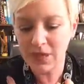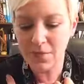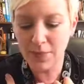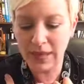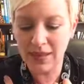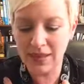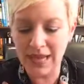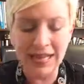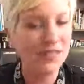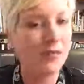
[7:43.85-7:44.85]
But
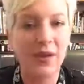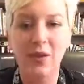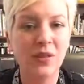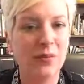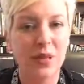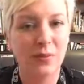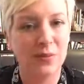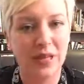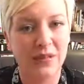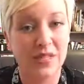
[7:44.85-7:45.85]
that's my own limiting
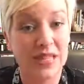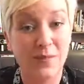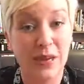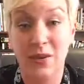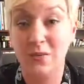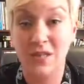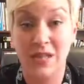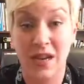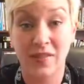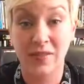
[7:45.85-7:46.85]
beliefs. That's my own
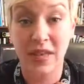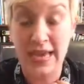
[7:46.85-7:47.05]
stuff.